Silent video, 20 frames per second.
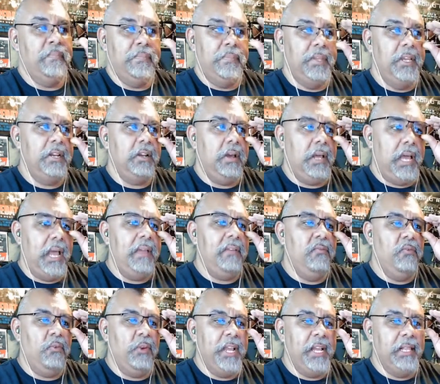You know, I
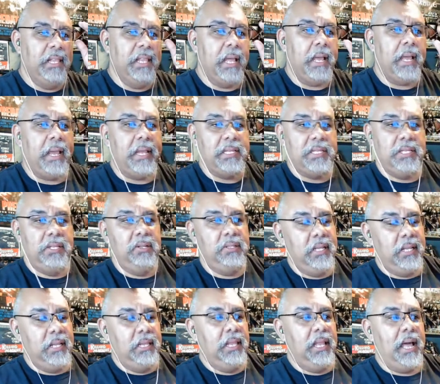realize there's
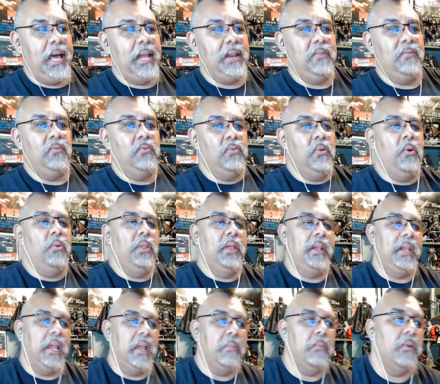a lot of
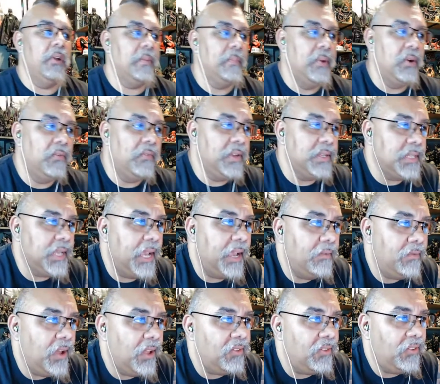Roland Emmerich movies I
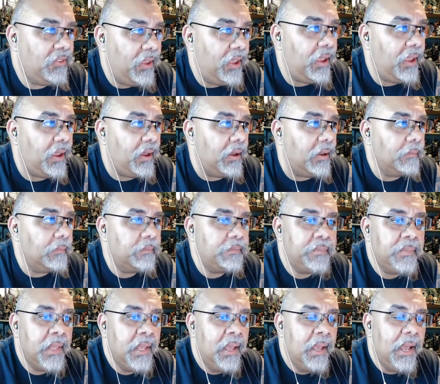have not seen.
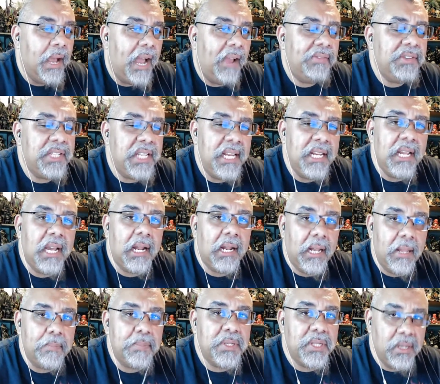I've seen
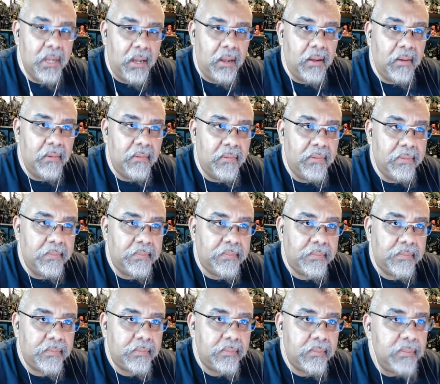clips of
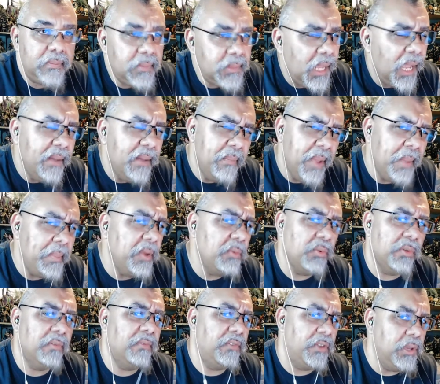and maybe
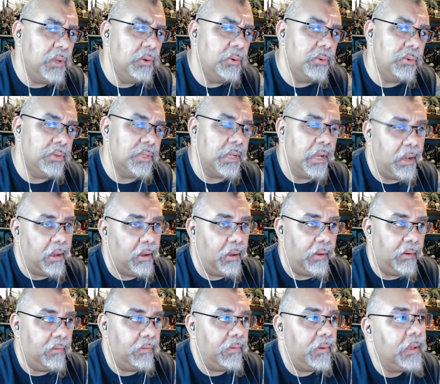reviews
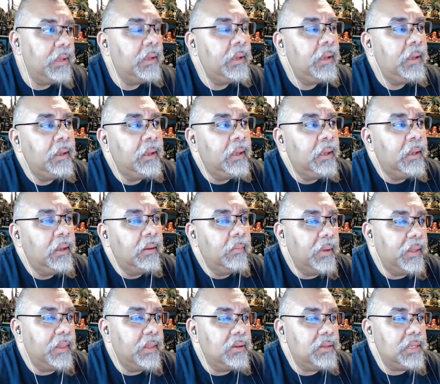of,
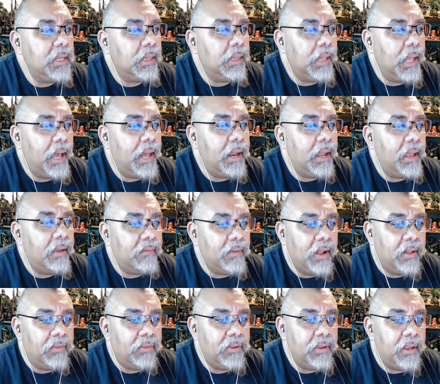but there's a lot I have
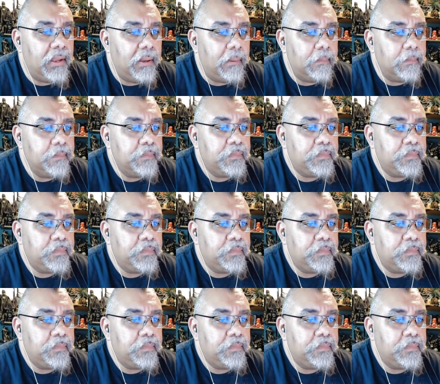not seen.